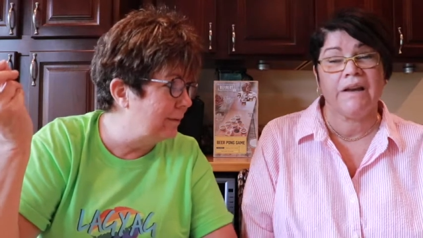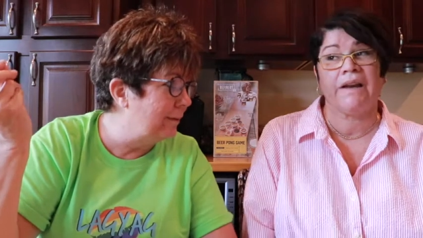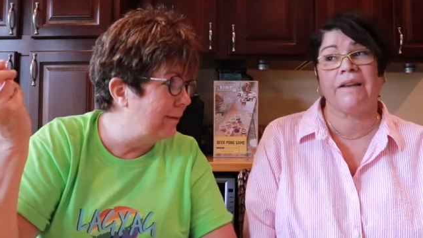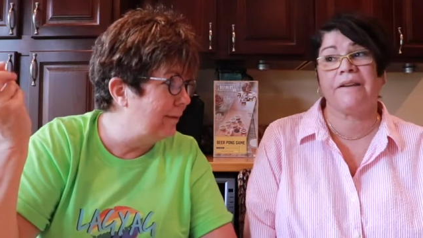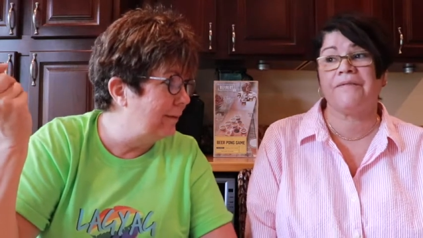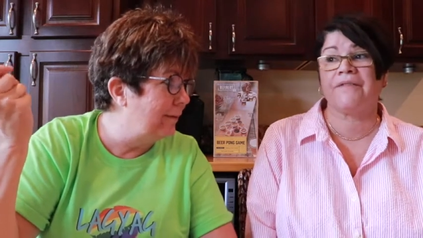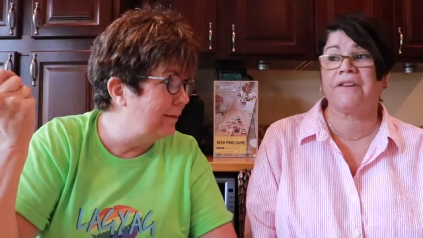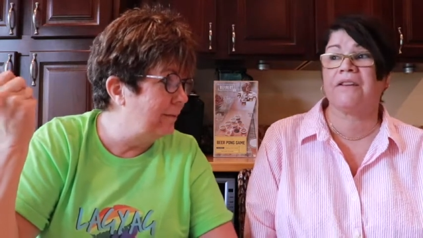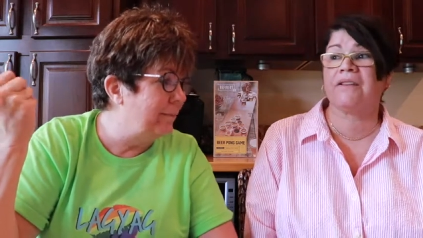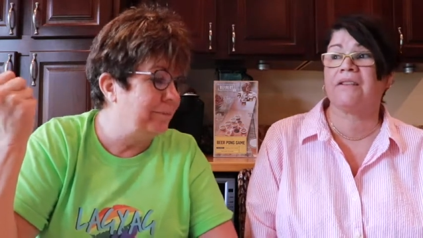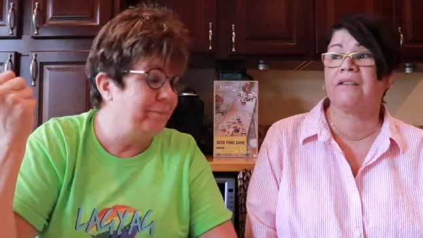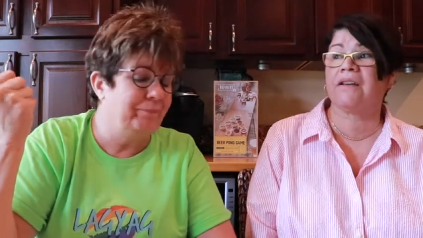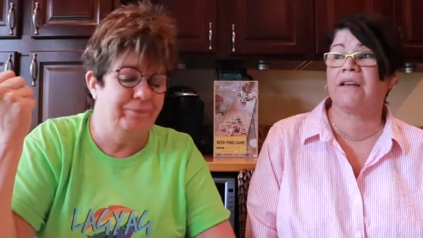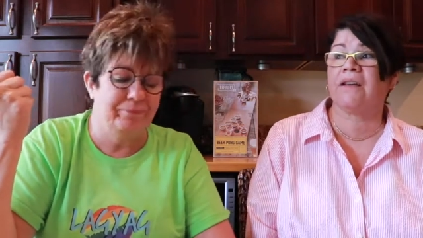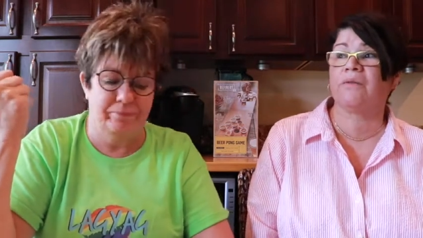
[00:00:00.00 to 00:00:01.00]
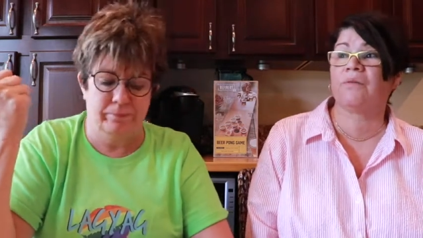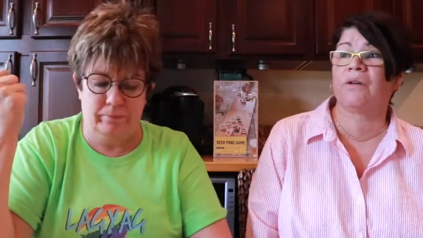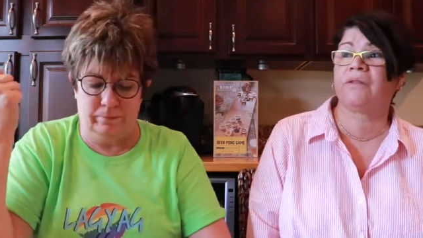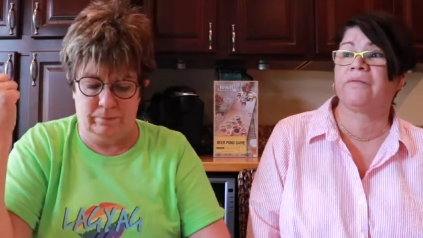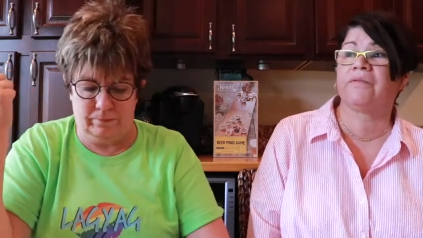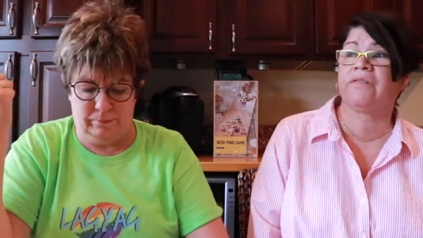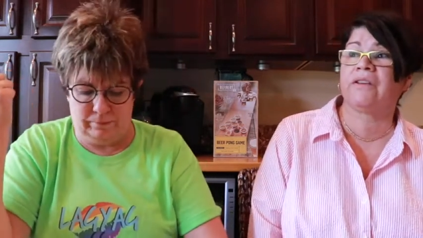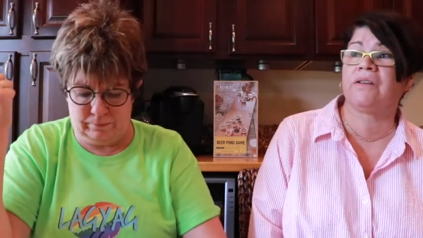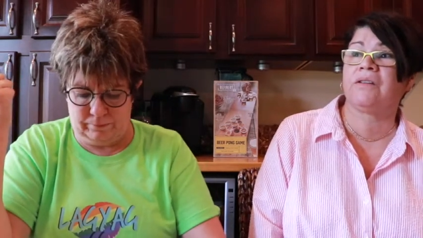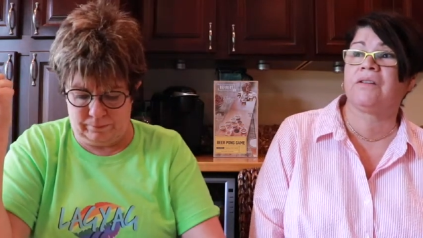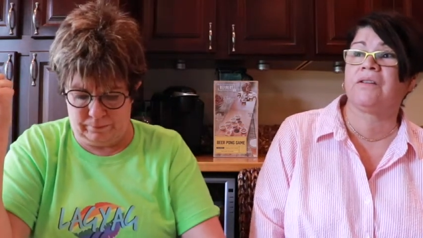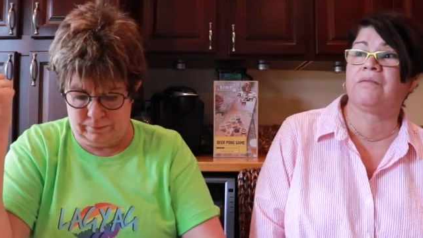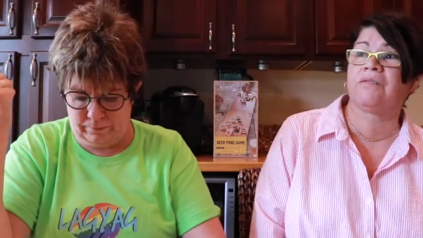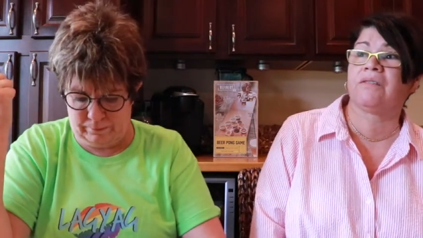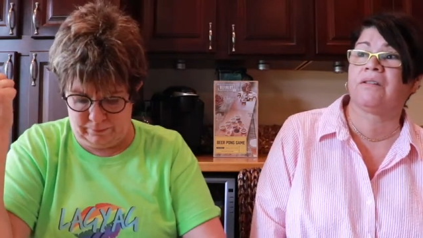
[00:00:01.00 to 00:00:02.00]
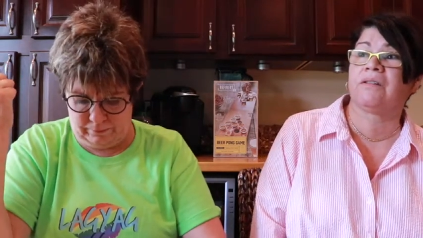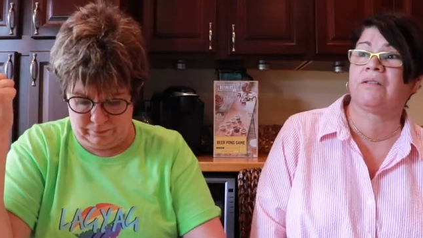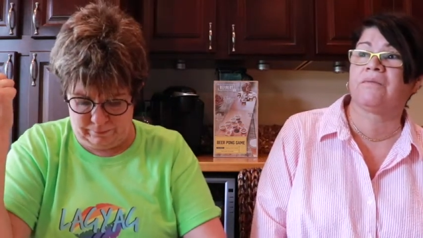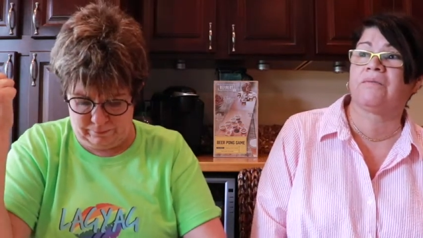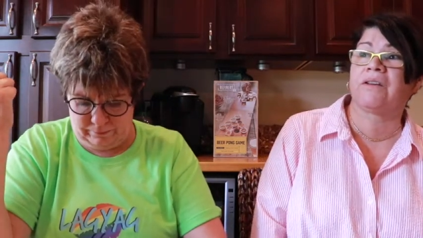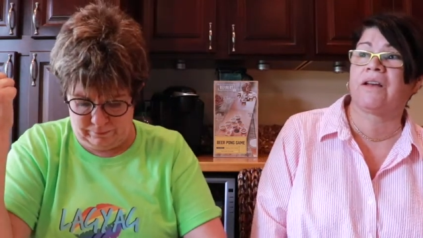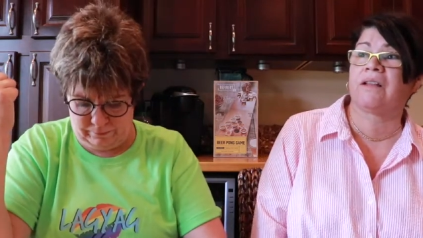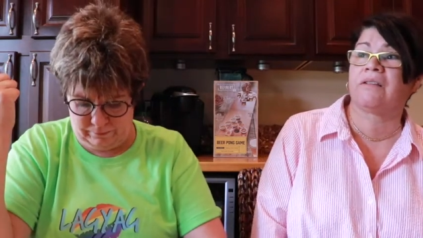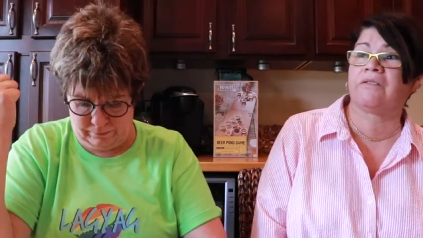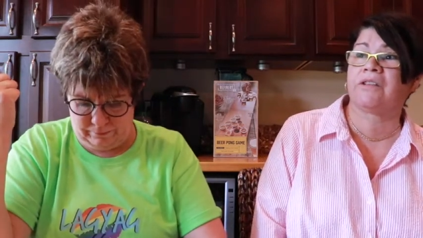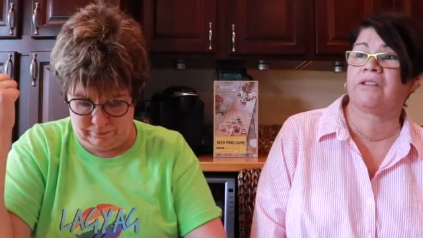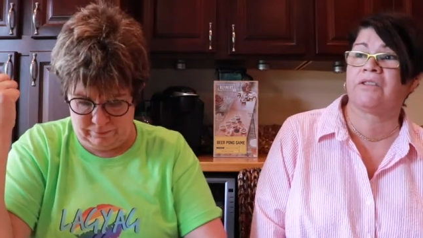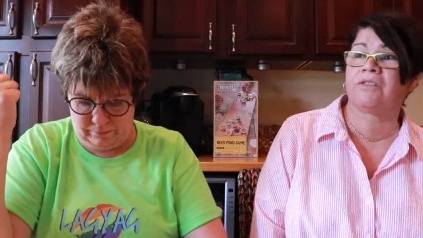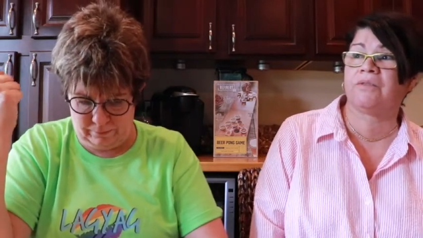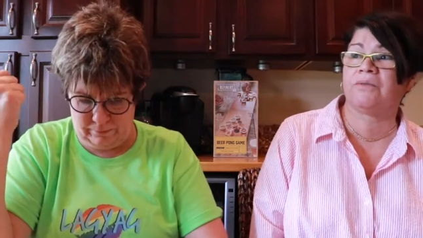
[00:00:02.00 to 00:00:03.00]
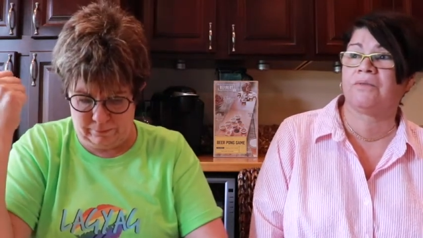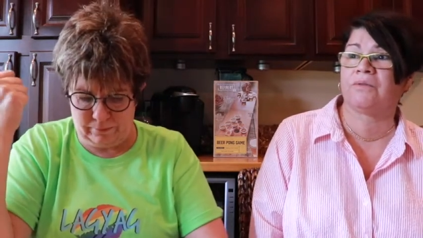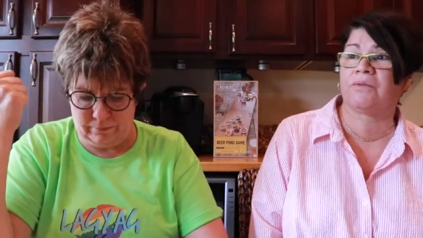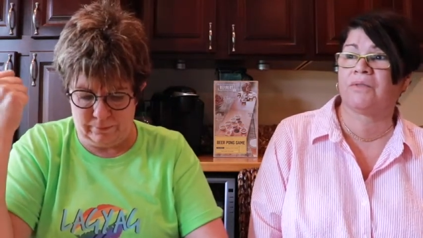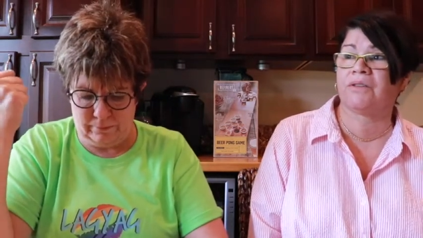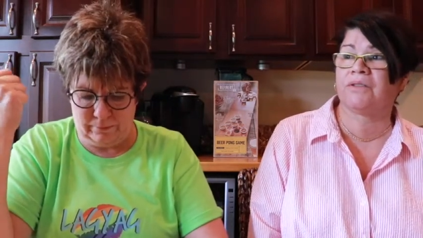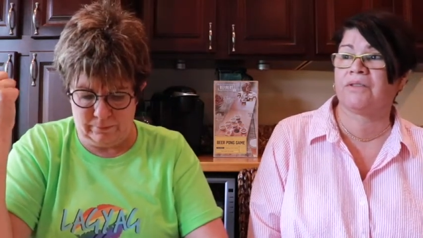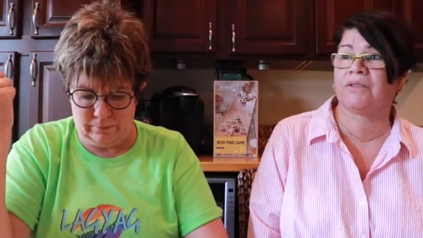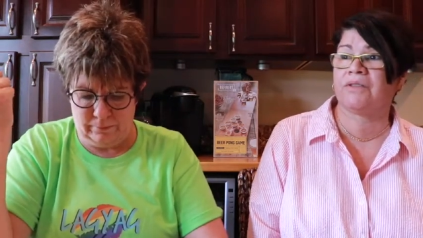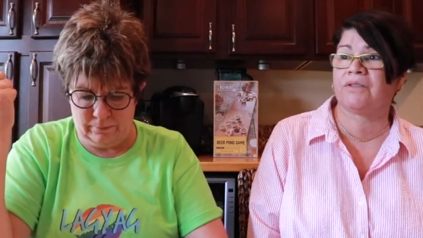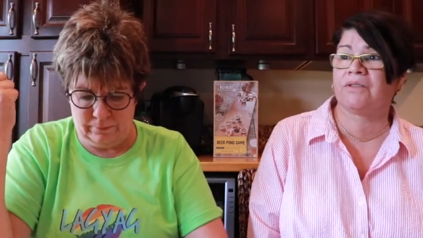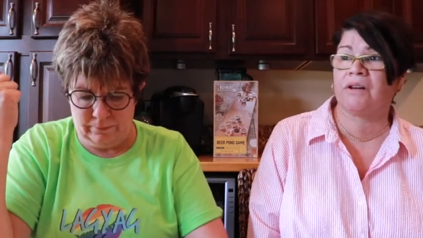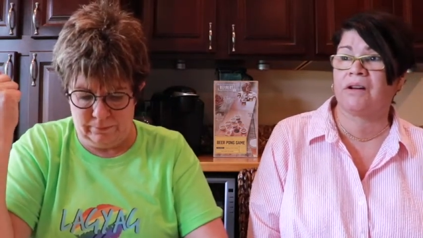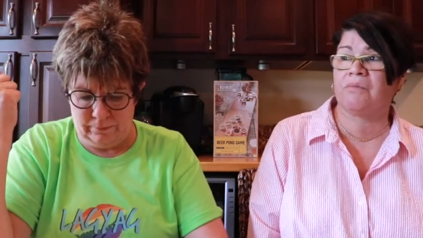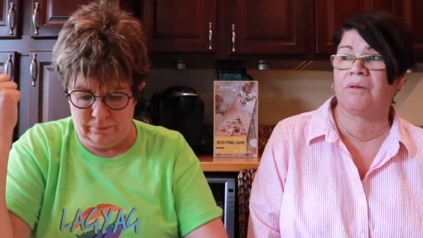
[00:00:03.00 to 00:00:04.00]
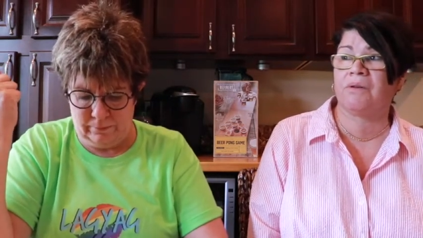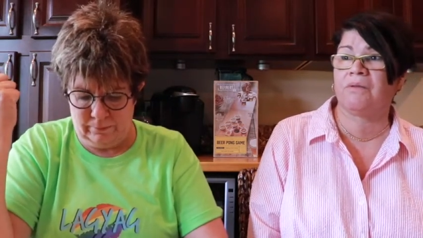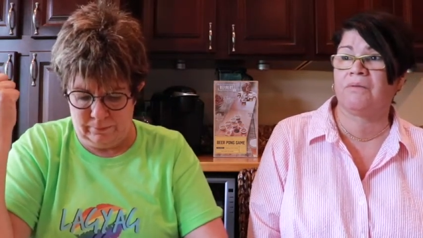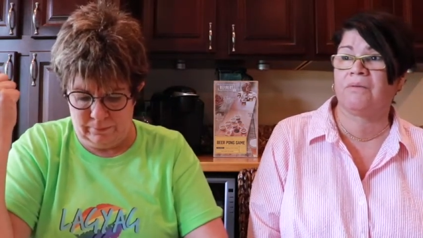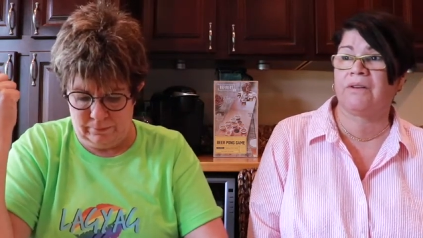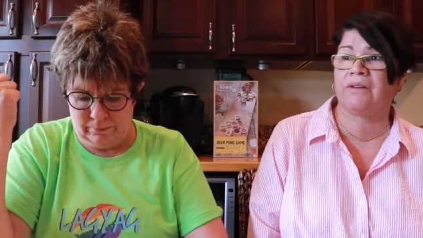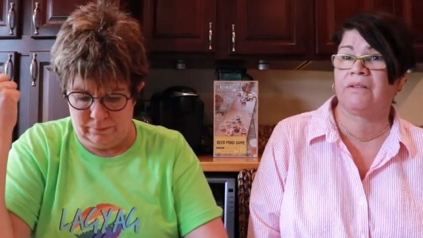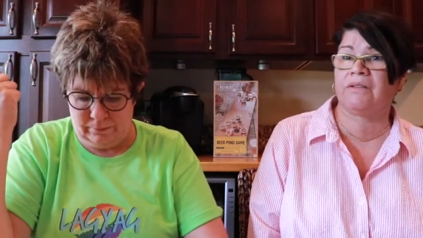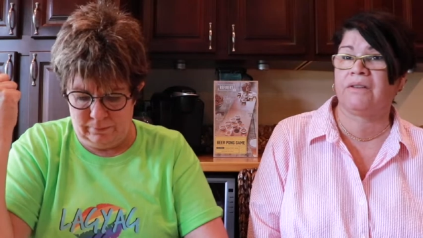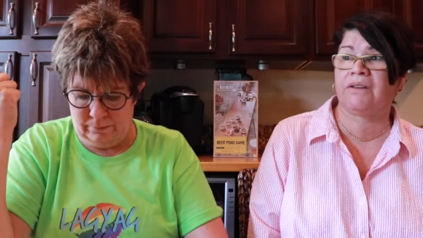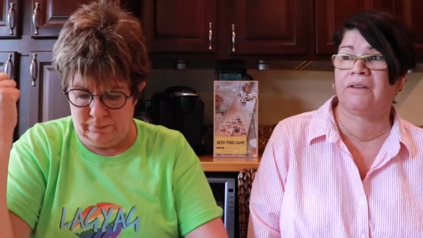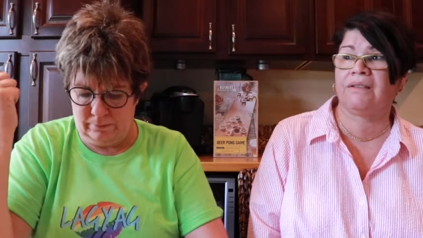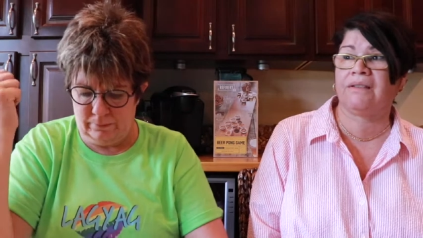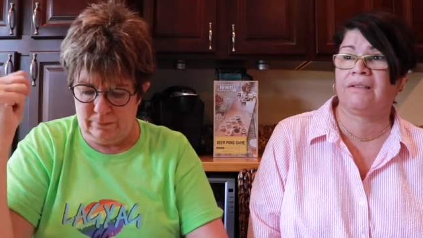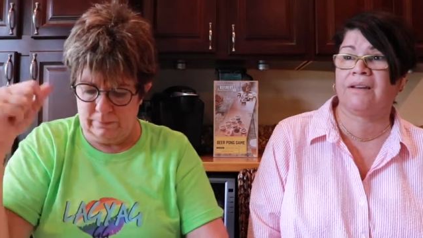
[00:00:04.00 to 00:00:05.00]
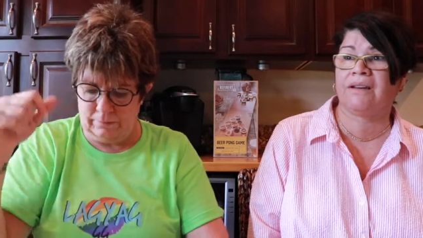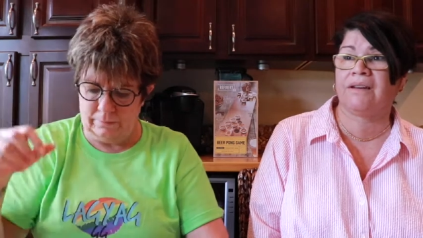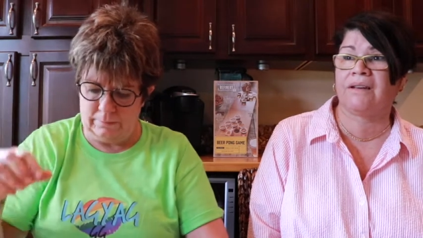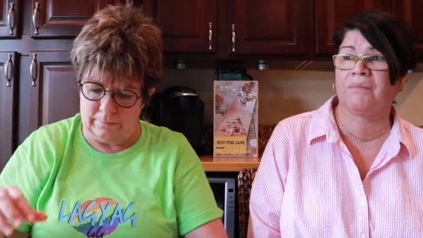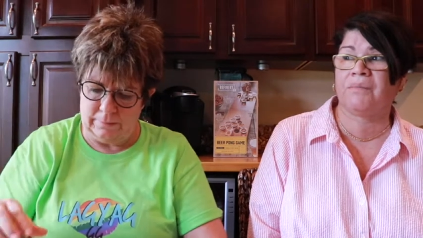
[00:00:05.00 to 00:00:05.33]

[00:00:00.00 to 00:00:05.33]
Speaker 1: And if you didn't like what v, Valerie stood for, then talk about what you didn't like